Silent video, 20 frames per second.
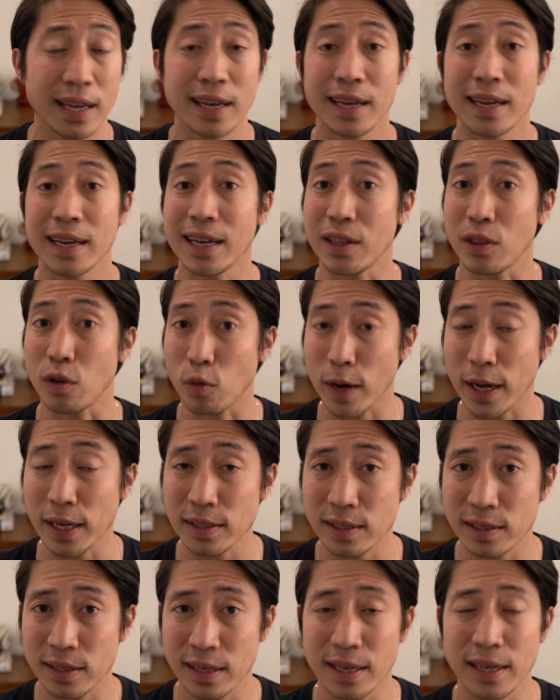and the rest
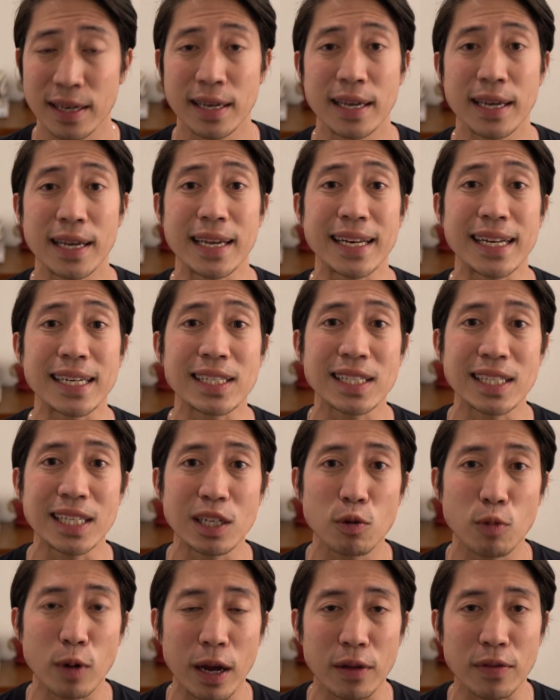in a seed
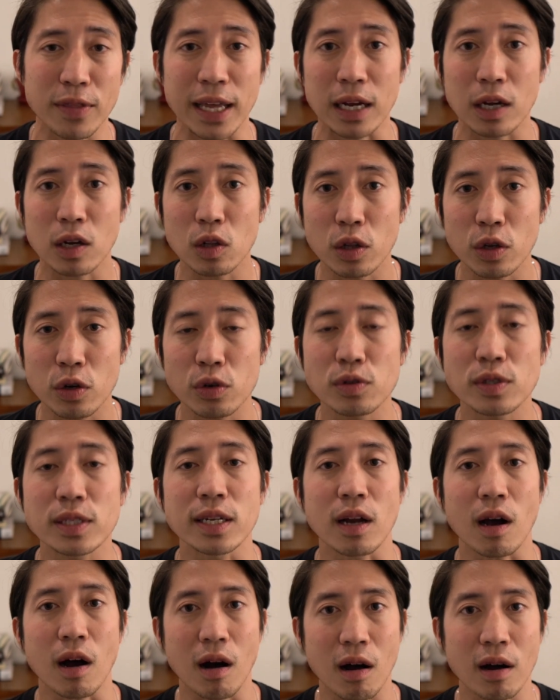round that closed in
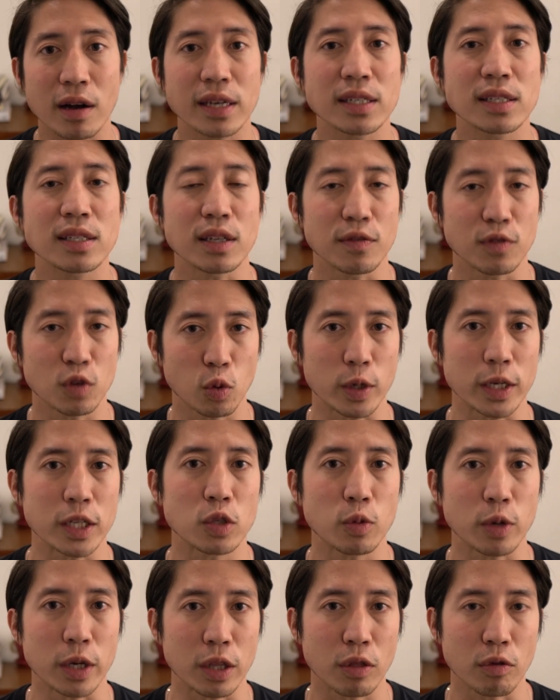August of
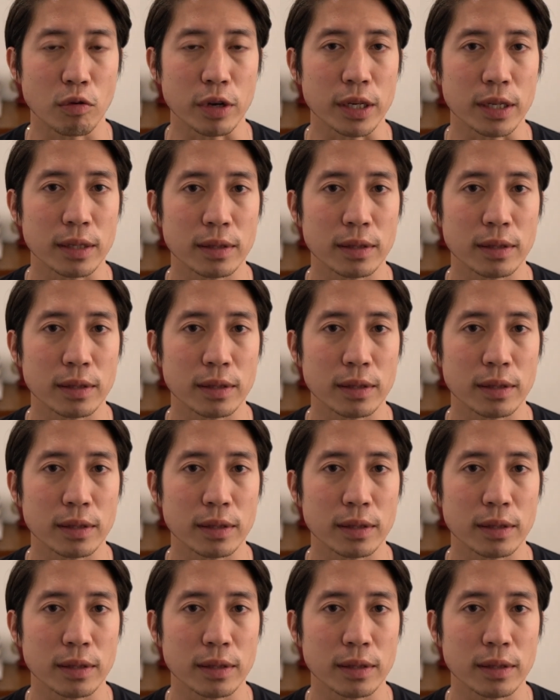2023.